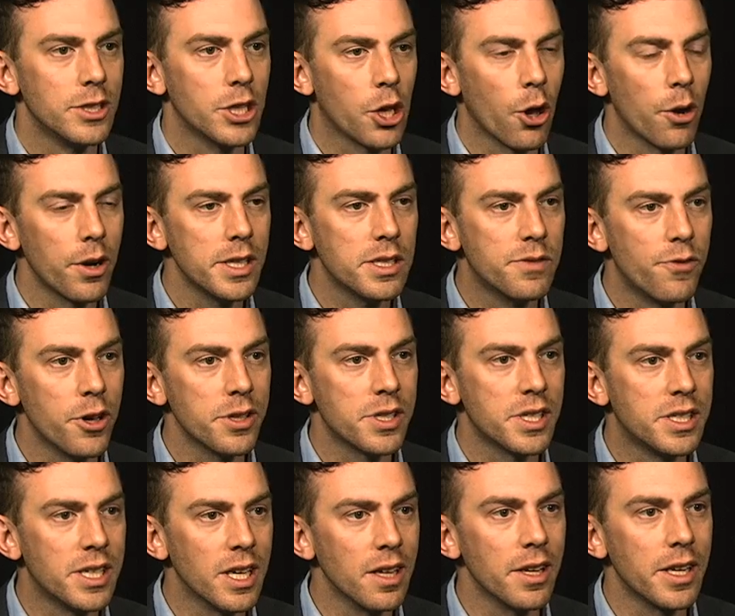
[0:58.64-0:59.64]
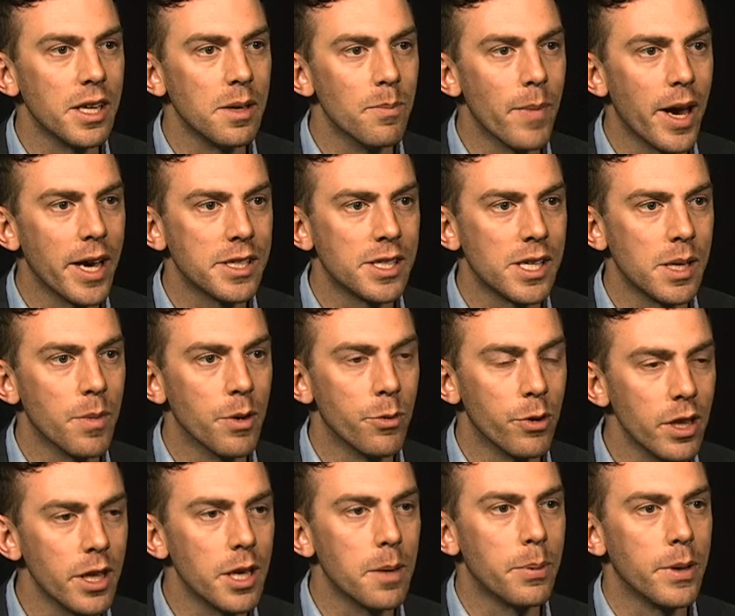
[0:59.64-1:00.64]
De Koning's versatility makes him a
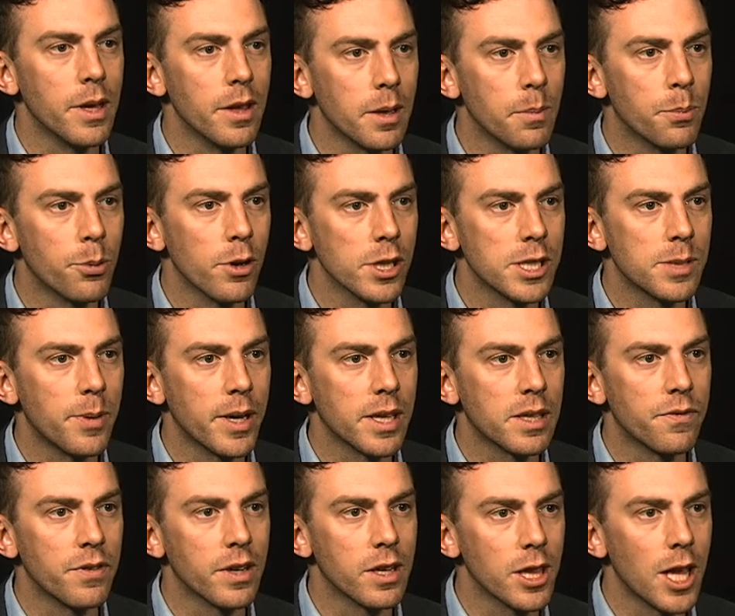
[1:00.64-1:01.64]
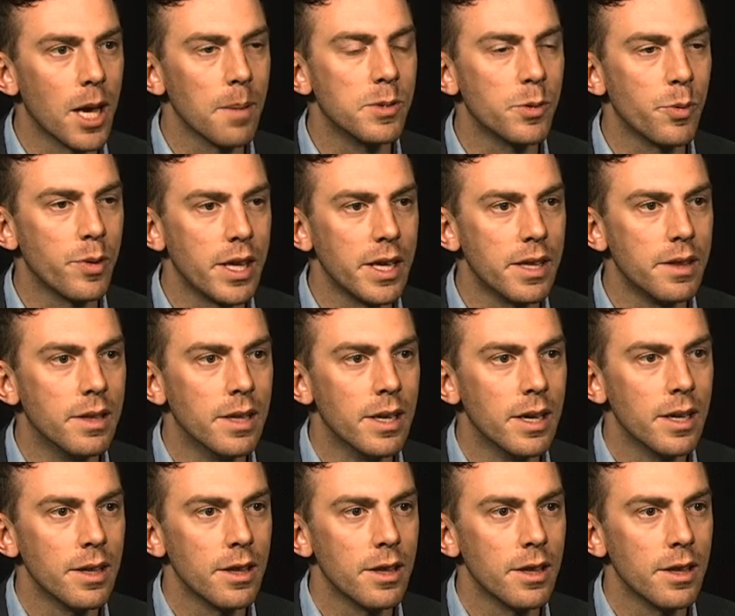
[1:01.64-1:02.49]
really appealing prospect for clubs within